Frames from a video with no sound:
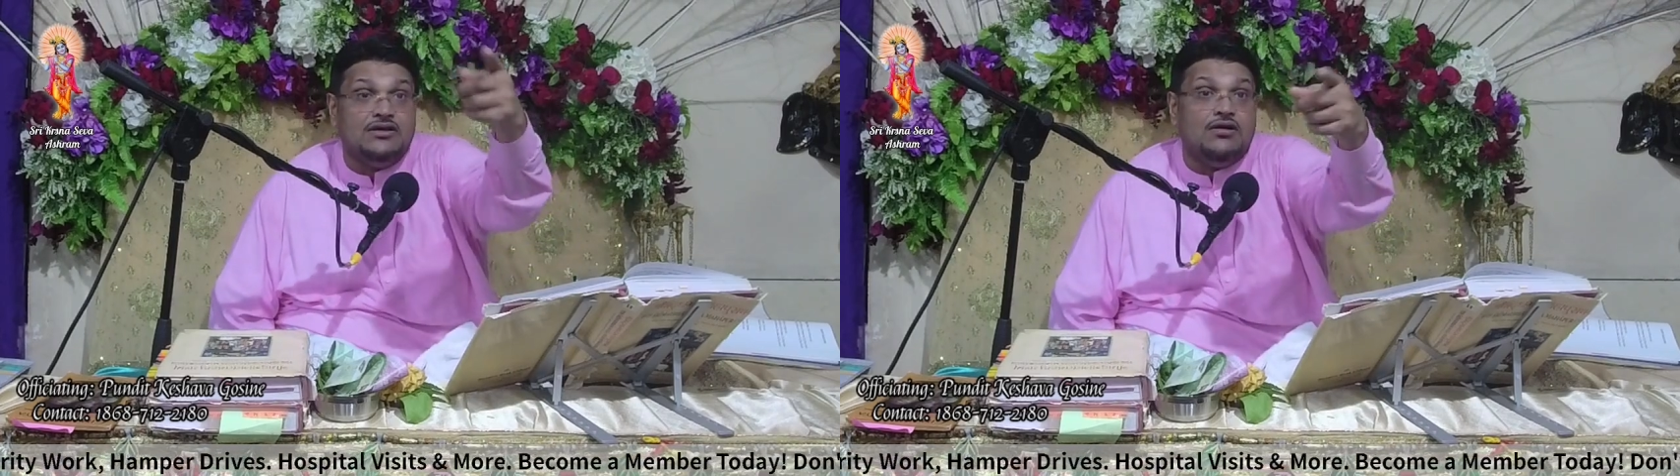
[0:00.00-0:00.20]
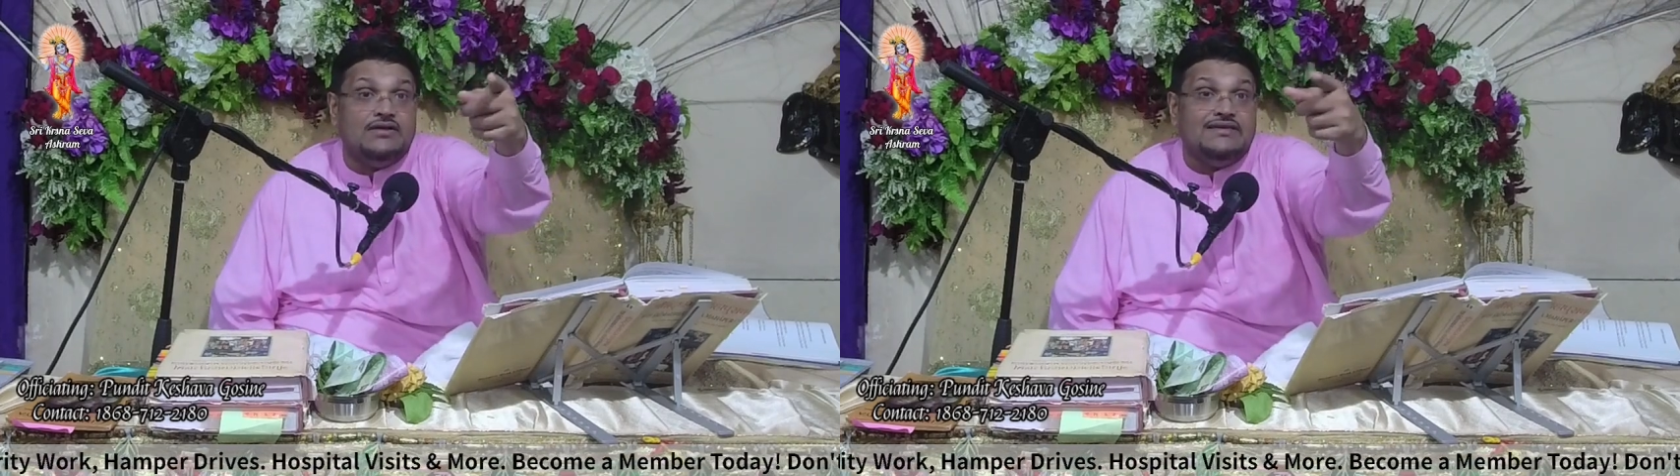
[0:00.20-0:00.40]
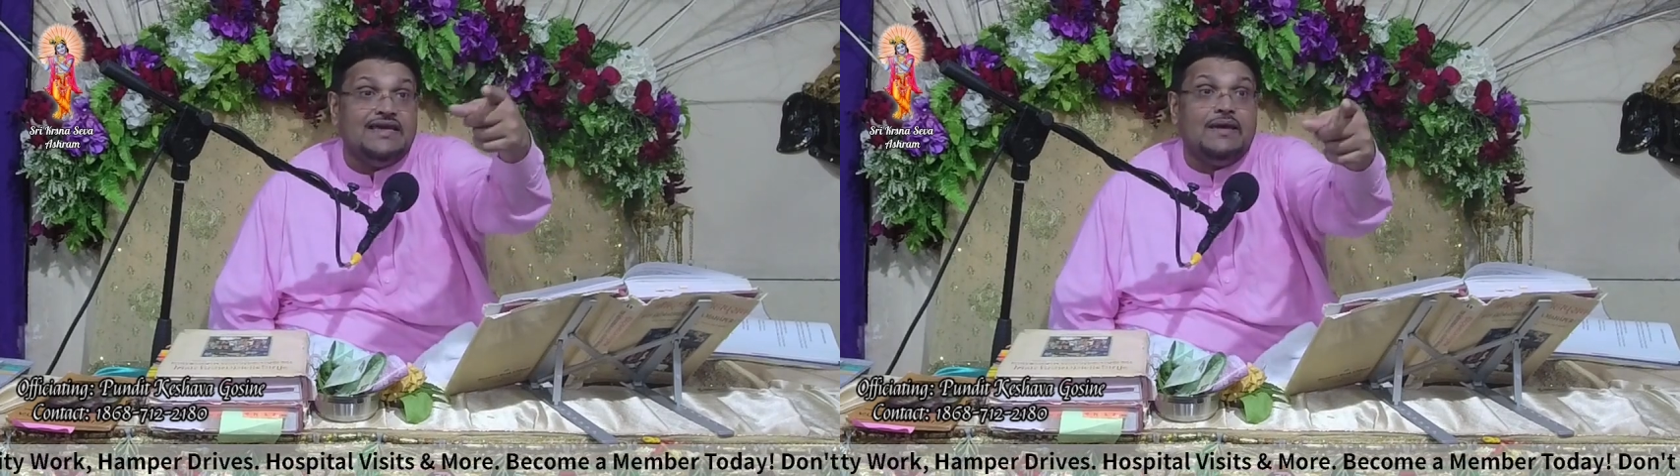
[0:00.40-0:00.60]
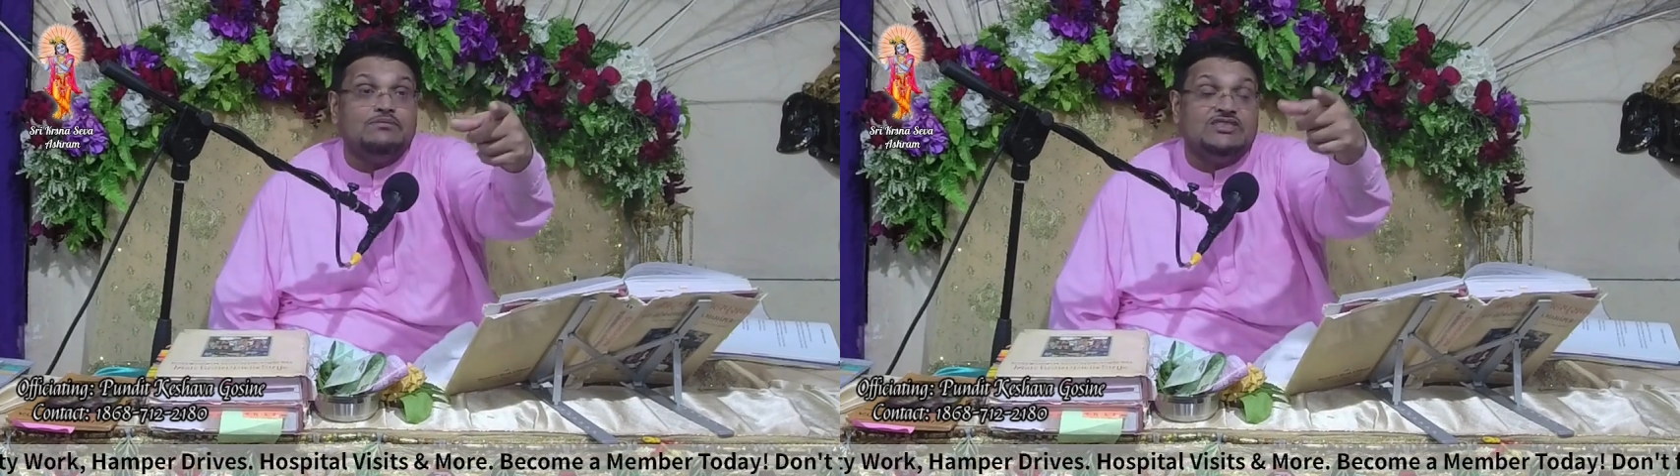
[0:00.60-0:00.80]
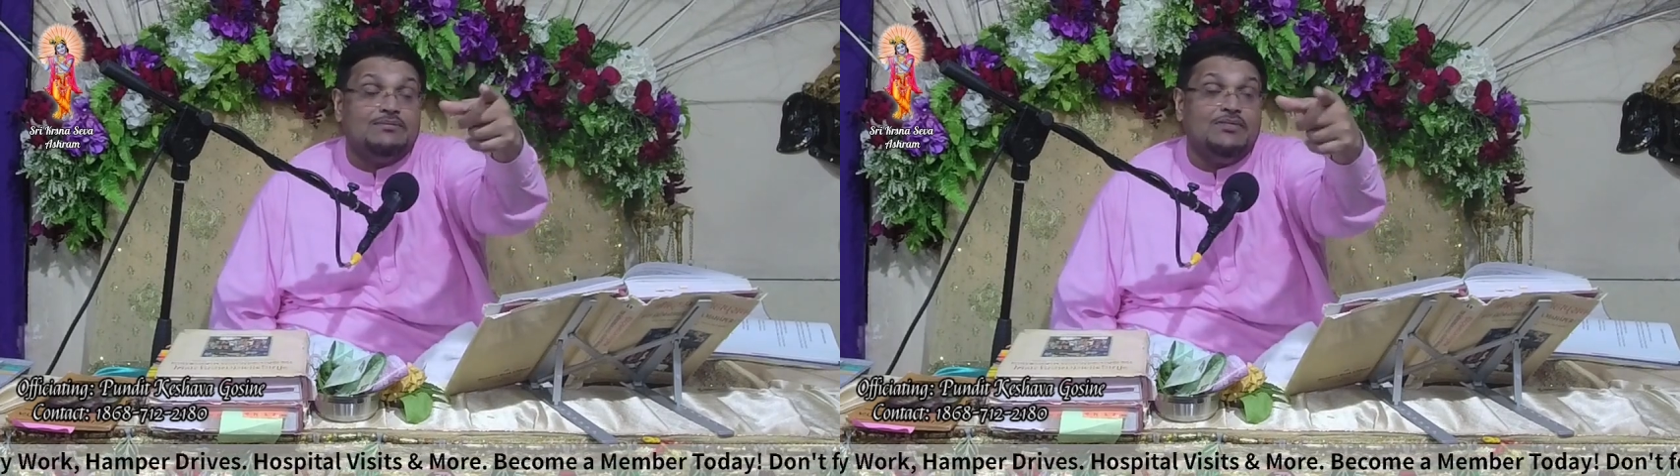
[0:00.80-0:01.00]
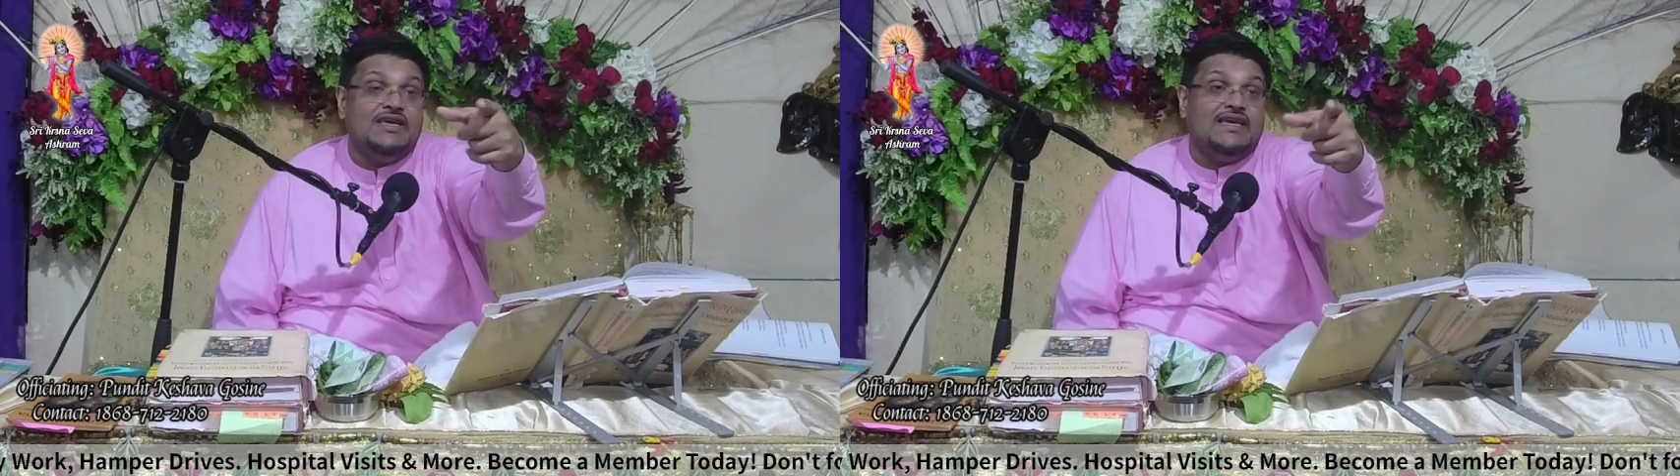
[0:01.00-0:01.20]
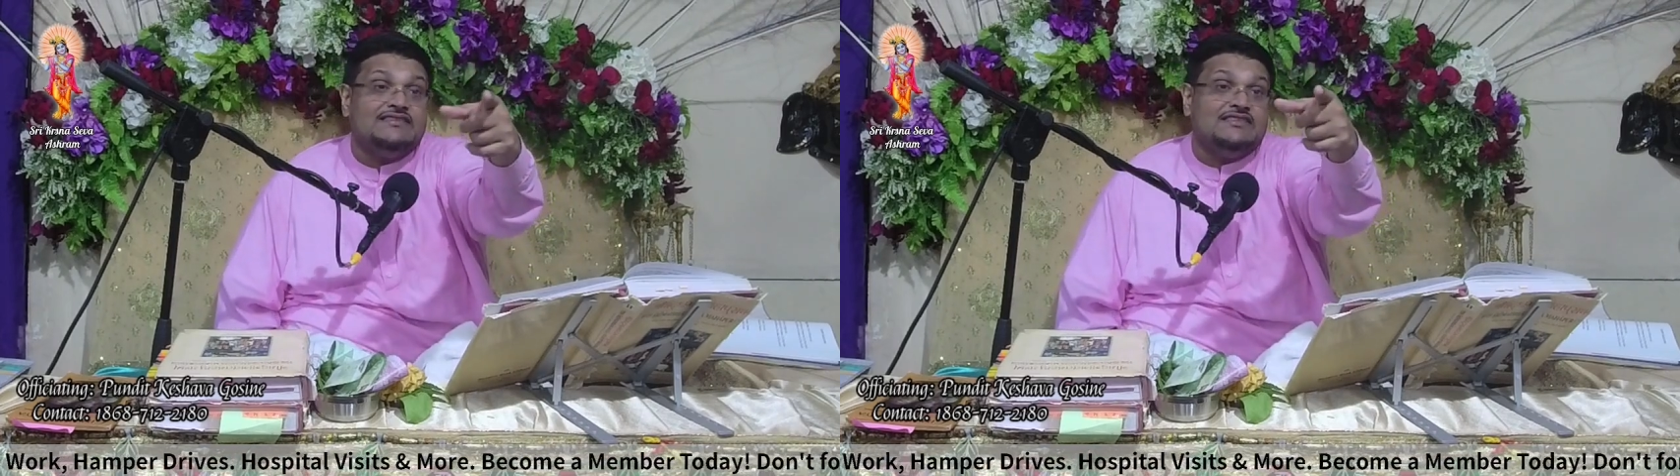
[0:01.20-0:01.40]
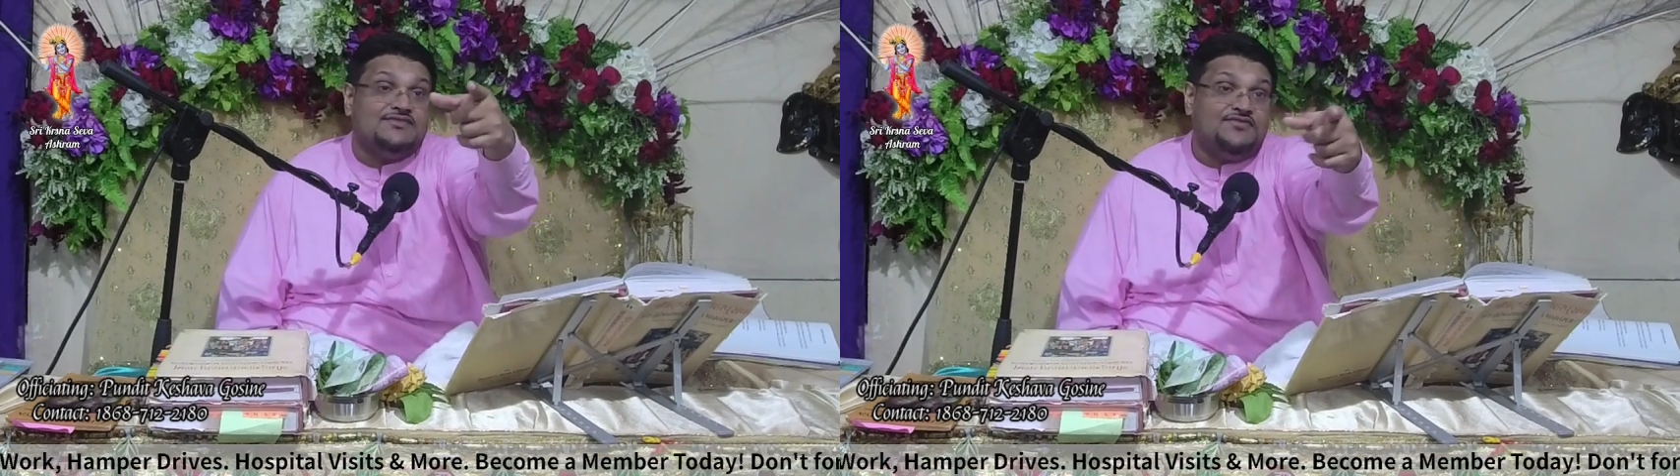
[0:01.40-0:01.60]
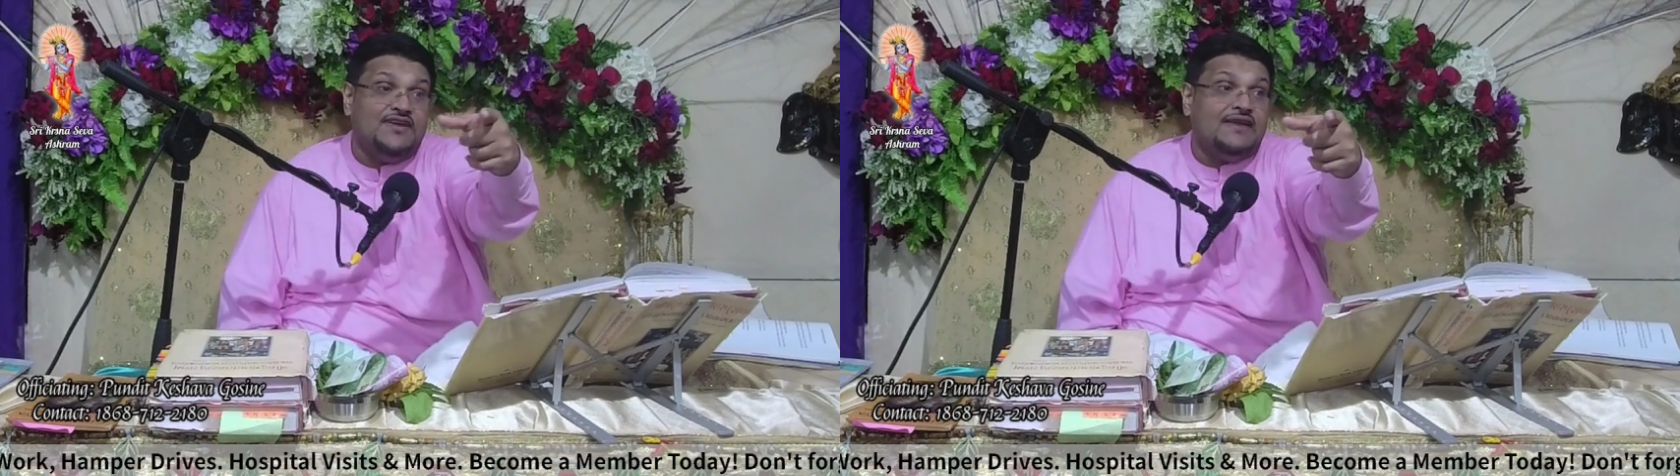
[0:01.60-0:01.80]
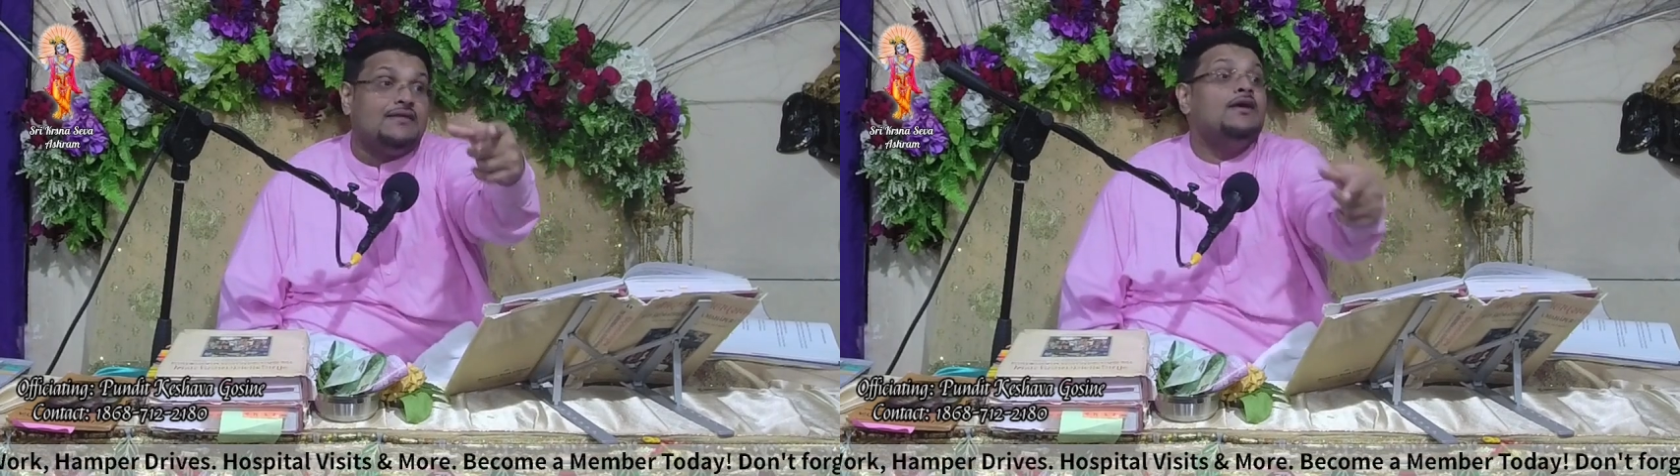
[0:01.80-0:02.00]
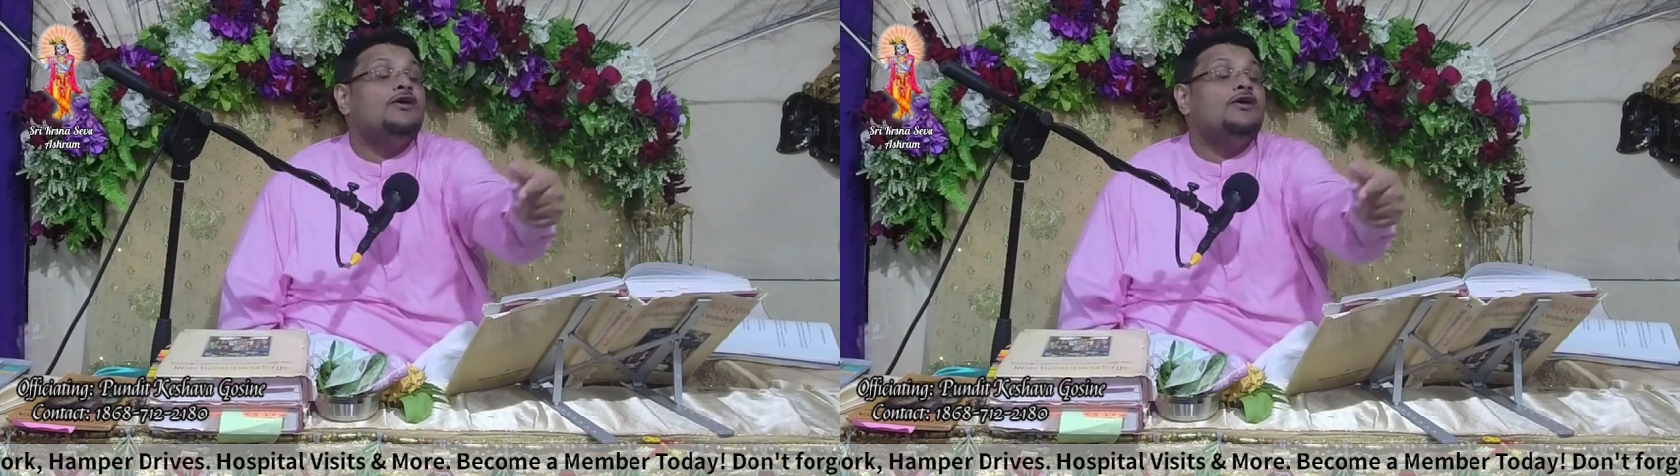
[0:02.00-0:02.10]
condemn somebody else's faith